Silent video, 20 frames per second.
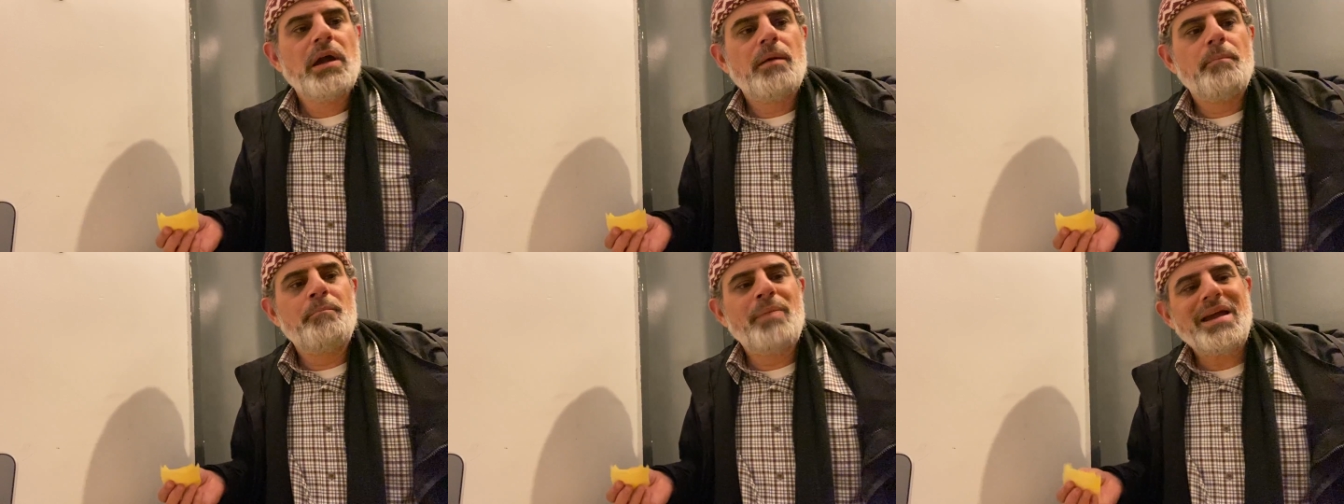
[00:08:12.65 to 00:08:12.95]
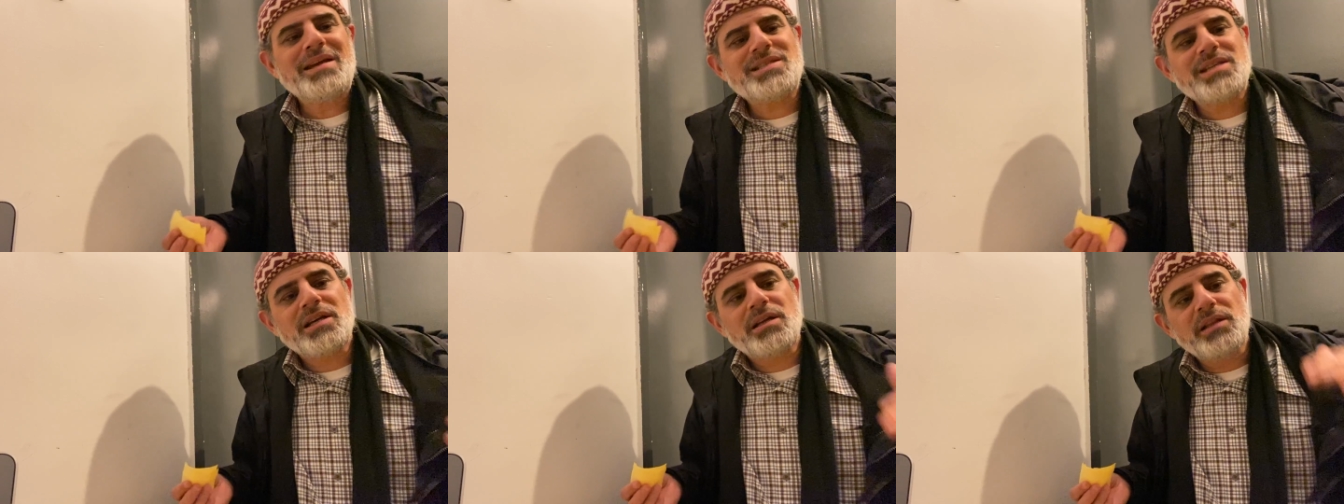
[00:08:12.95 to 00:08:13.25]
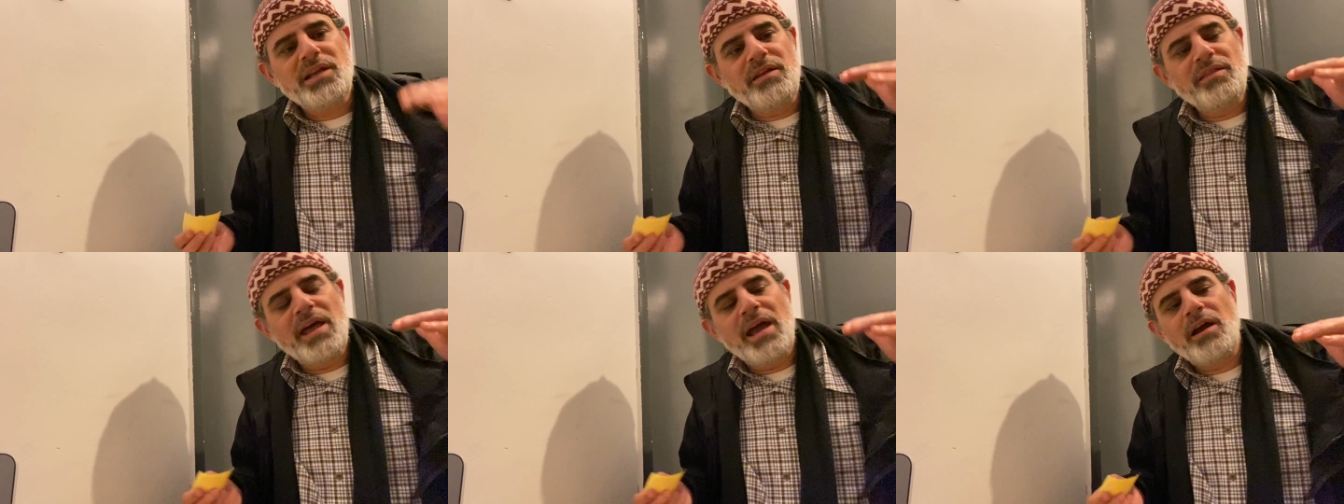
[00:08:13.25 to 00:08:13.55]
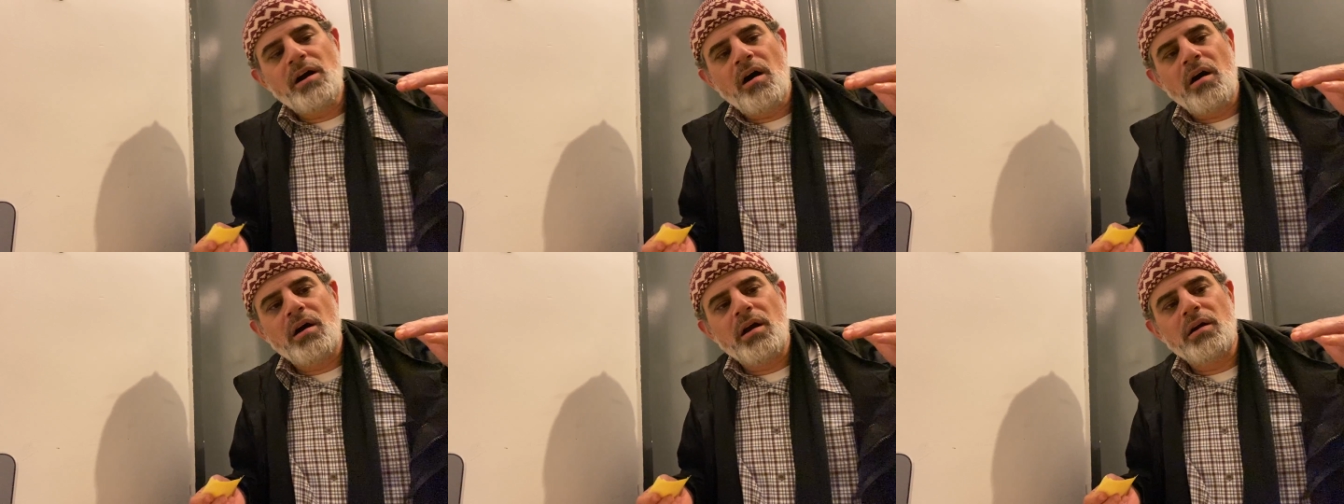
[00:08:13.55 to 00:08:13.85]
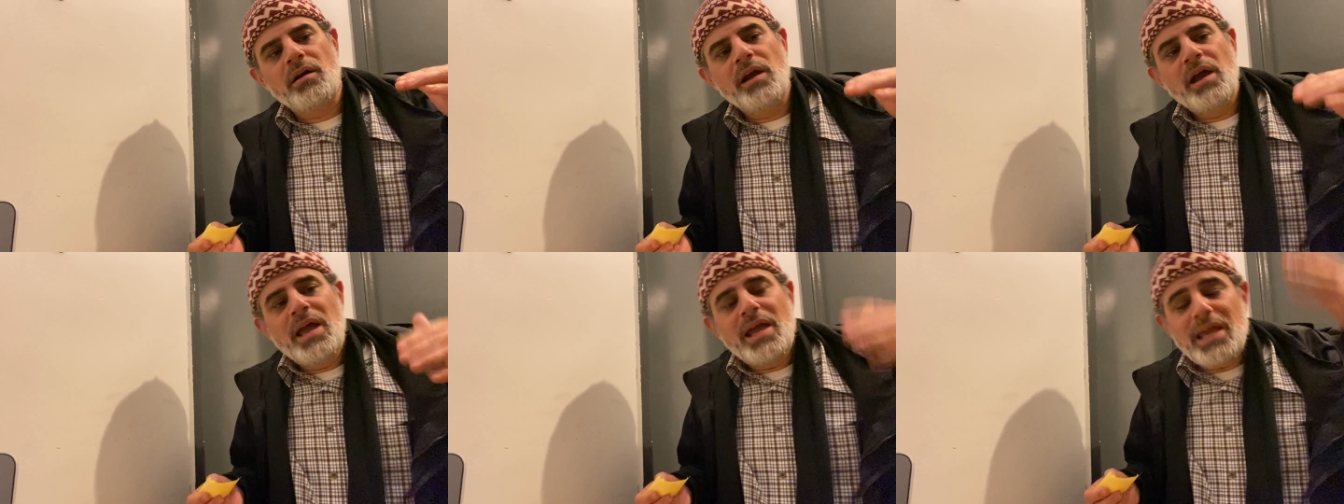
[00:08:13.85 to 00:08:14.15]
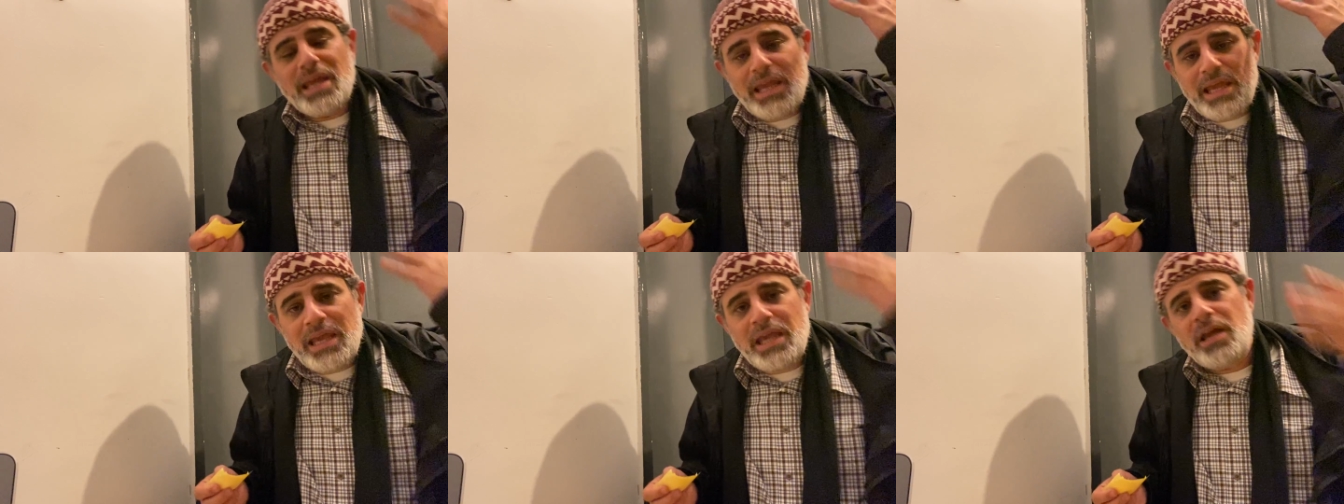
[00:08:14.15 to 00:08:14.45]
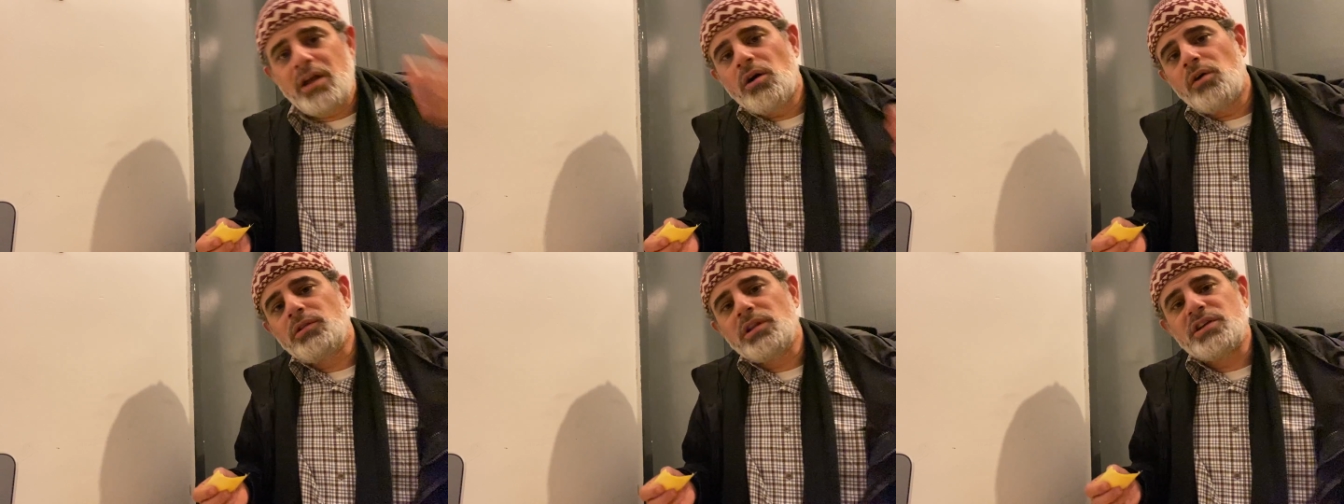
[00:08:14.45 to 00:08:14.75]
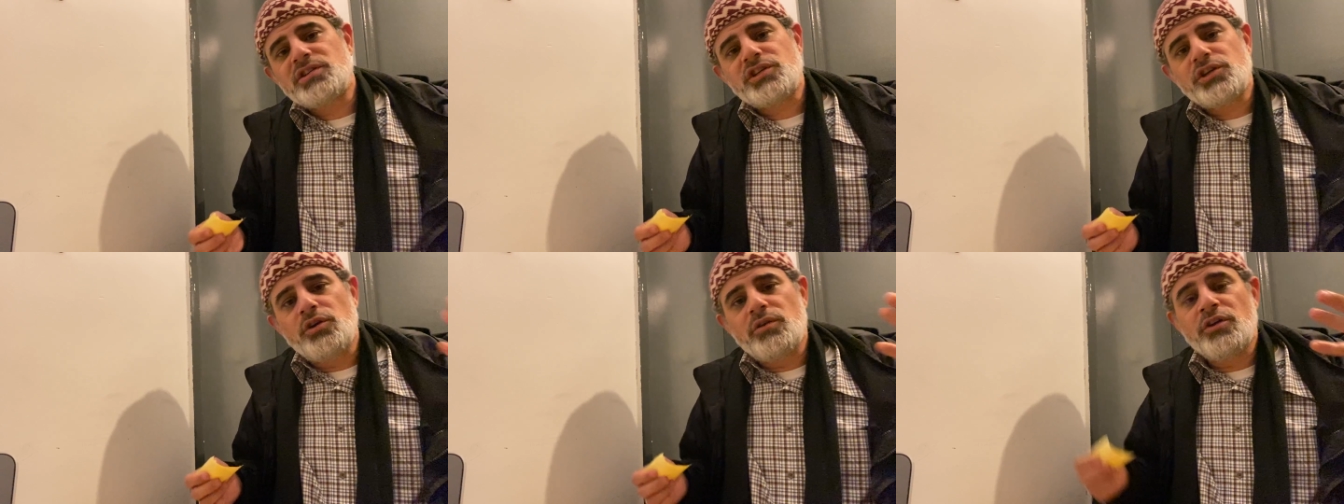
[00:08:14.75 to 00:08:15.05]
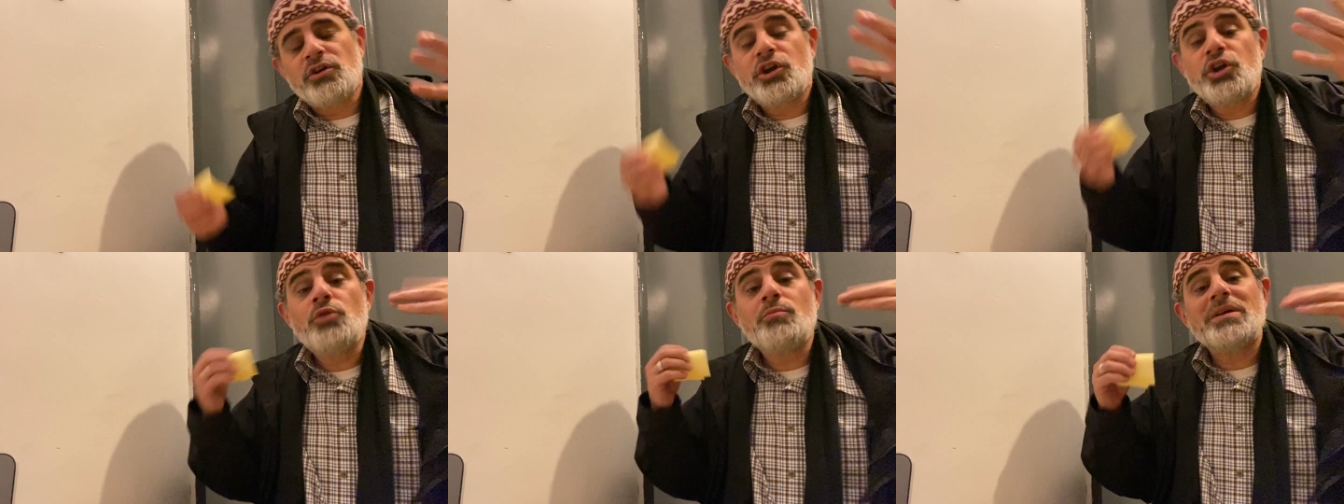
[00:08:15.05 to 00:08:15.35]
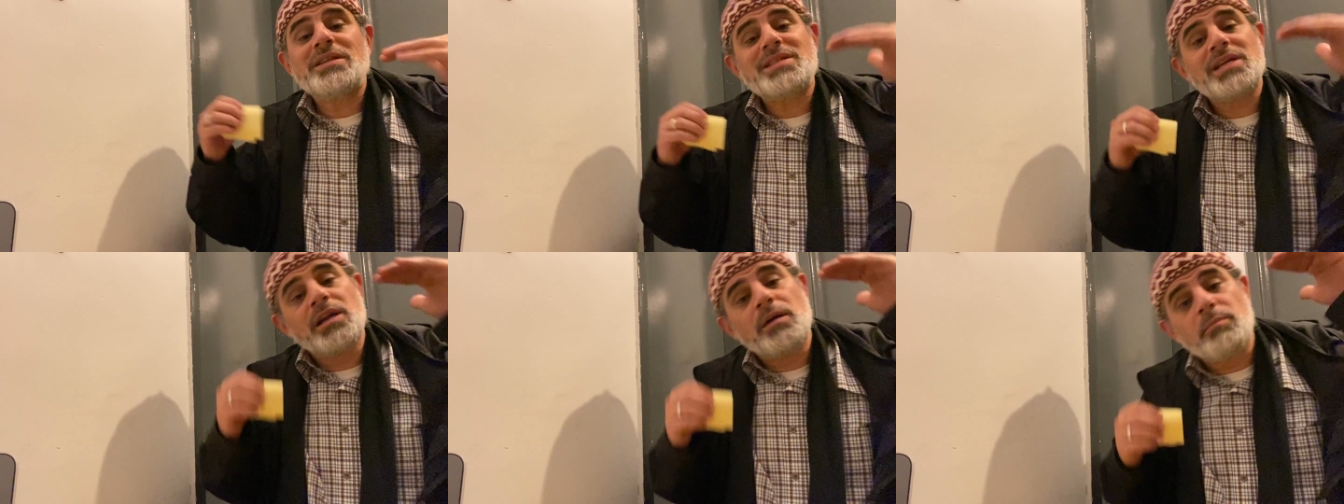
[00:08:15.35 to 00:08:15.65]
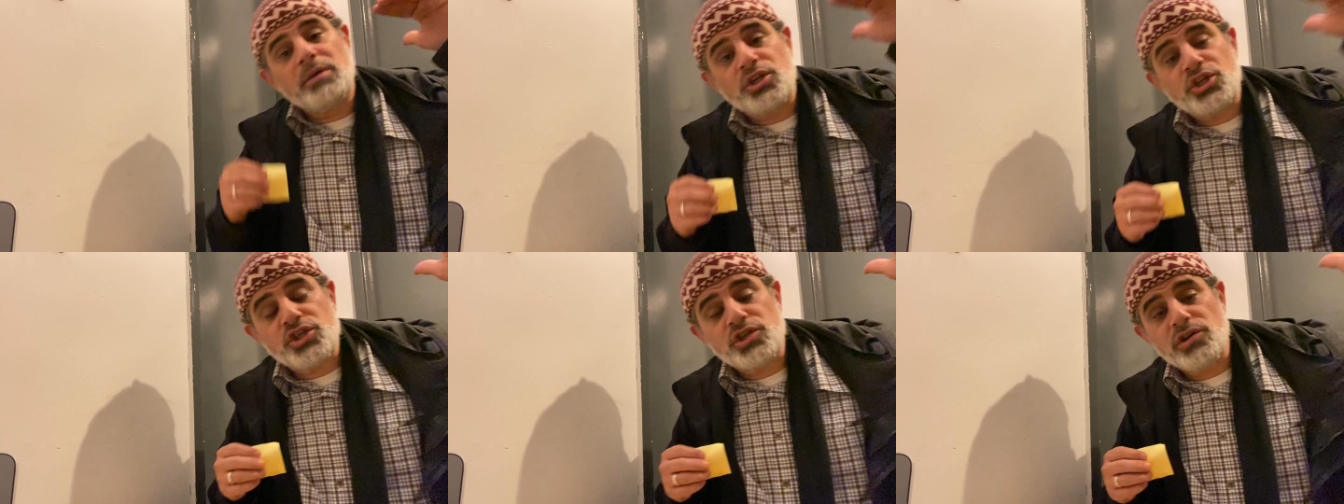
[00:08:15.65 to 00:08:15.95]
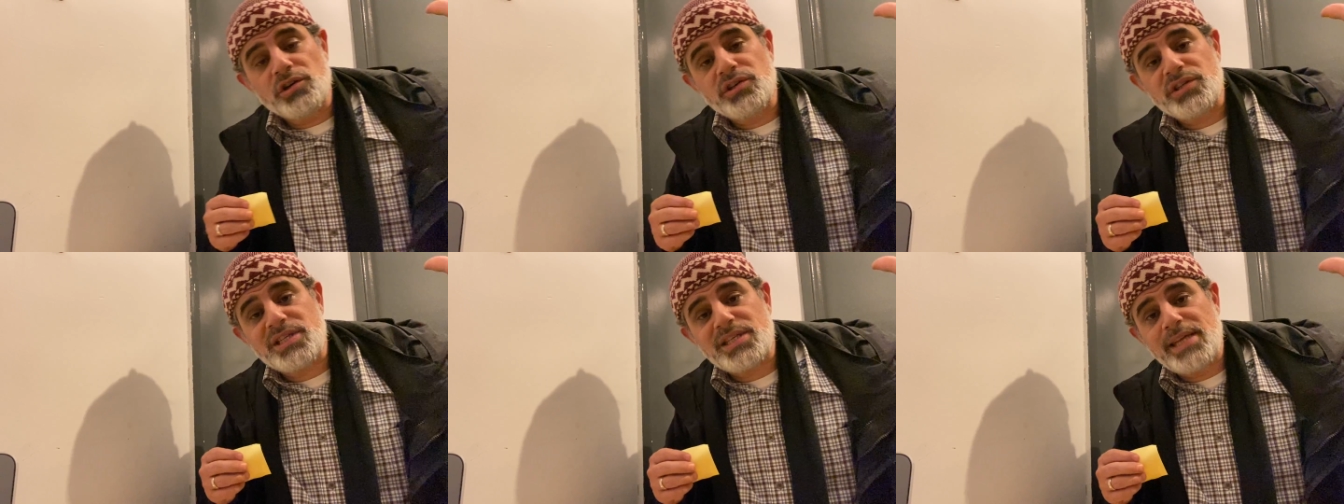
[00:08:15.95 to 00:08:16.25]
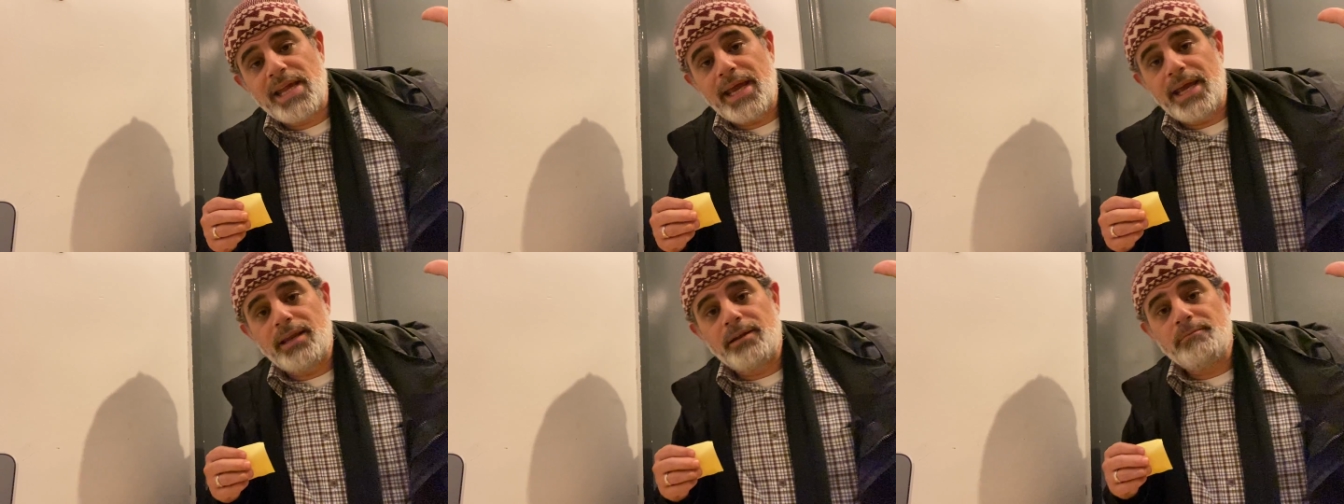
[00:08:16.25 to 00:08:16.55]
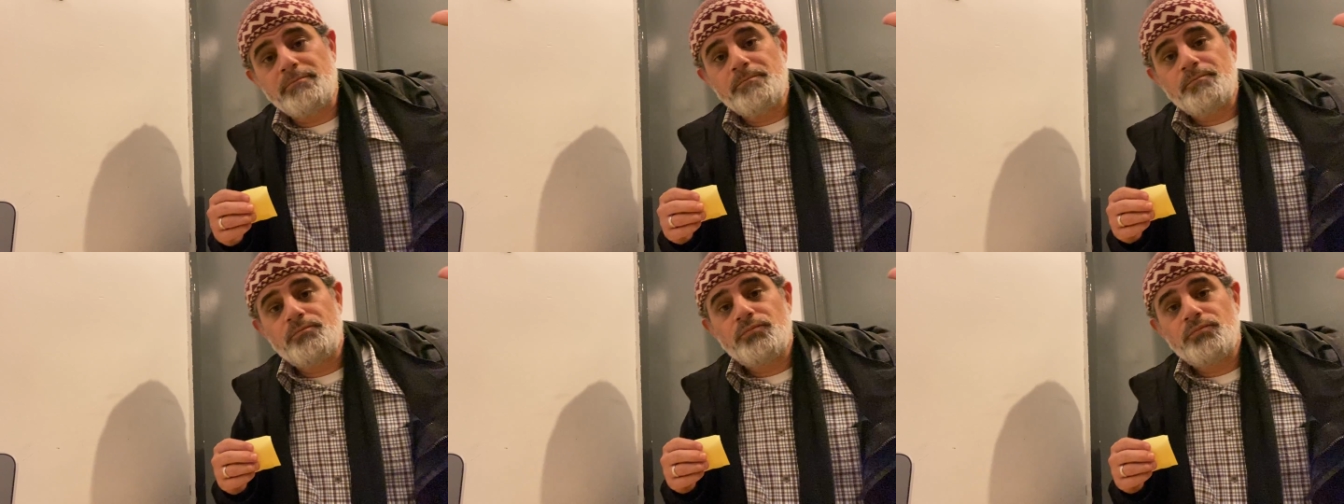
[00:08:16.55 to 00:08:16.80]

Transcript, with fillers: basically they are egoless. They're humans in a mature state